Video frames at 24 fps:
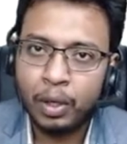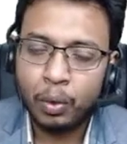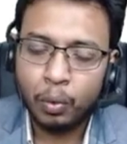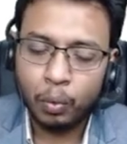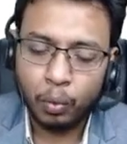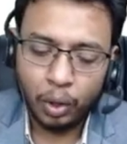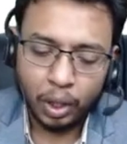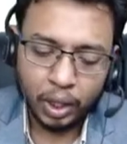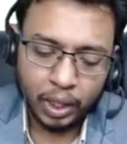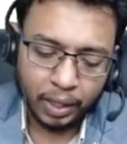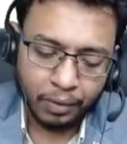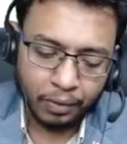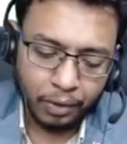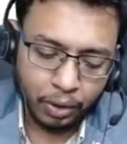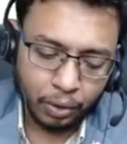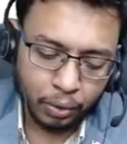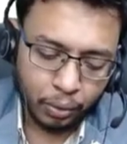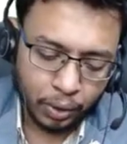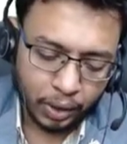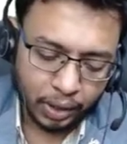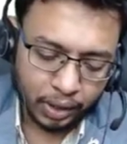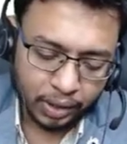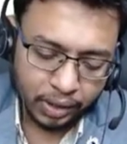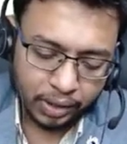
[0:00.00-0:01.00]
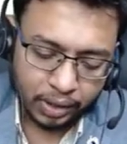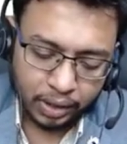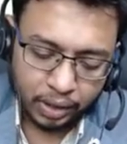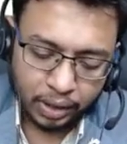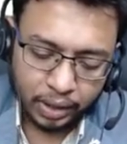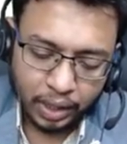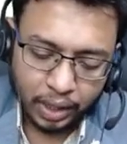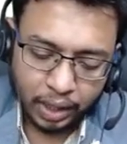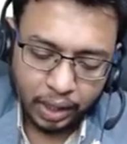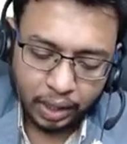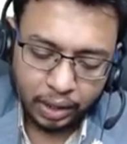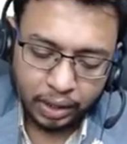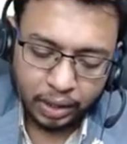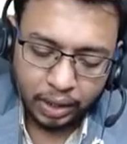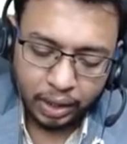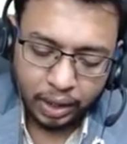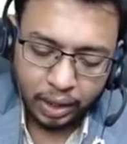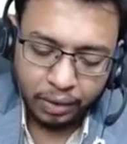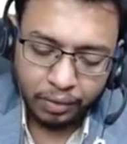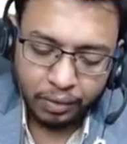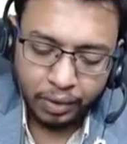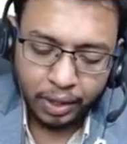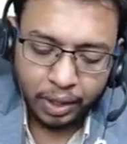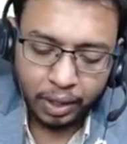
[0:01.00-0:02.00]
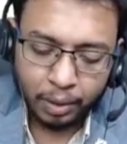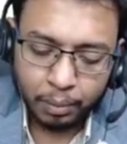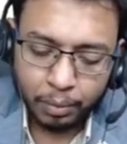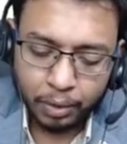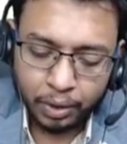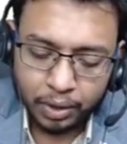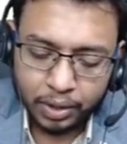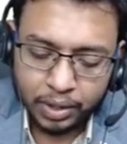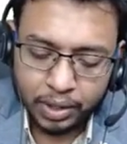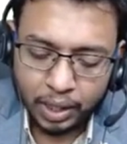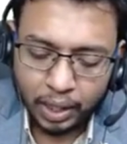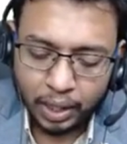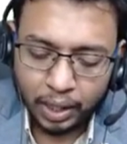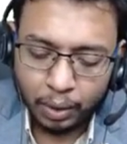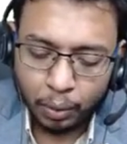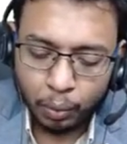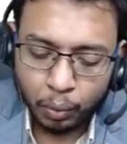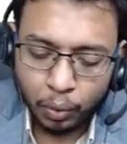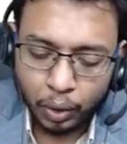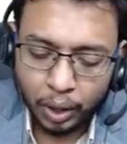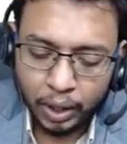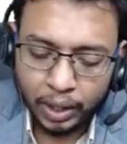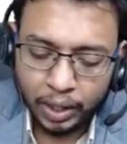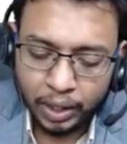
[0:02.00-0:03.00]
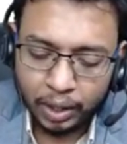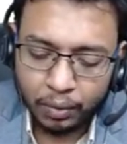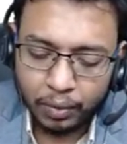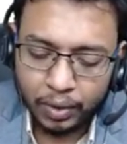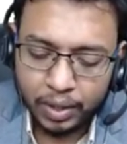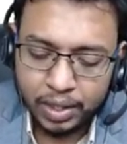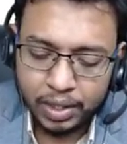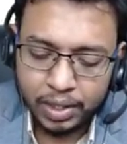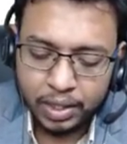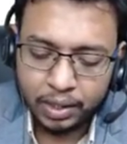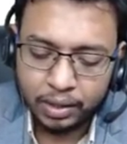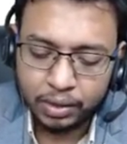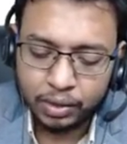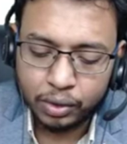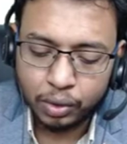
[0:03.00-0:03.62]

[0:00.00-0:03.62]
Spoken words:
What I will do is, there are three variables and one equation.